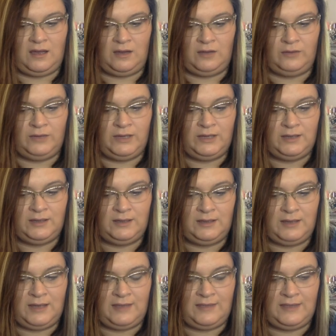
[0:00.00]
Ona,
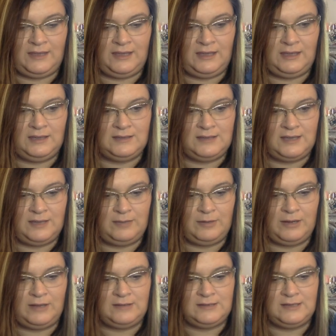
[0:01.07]
I think is how you
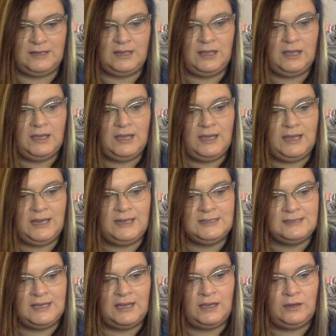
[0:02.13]
pronounce it. It
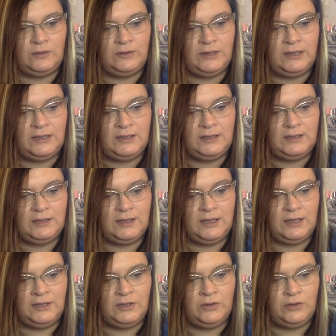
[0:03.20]
is a Ona
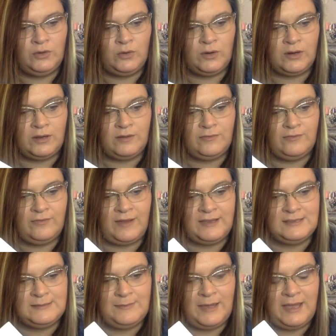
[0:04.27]
a New York
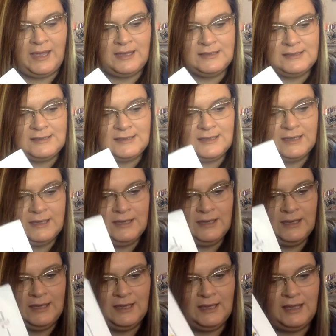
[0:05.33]
face mask.
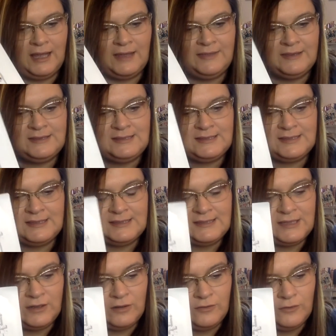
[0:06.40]
And this is
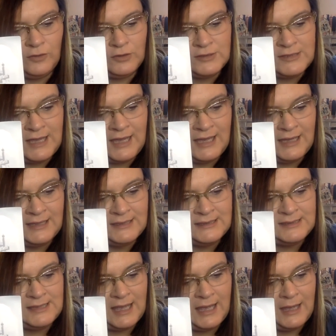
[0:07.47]
considered full
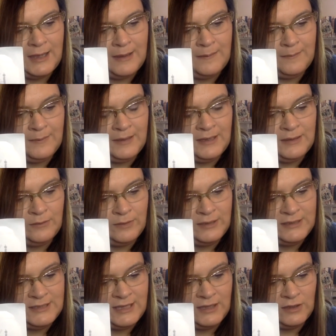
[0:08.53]
size. Um, it
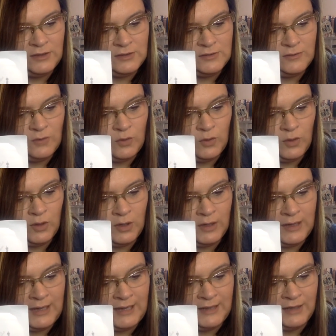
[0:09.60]
retails for
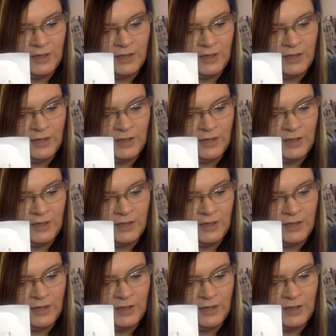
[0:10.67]
$9.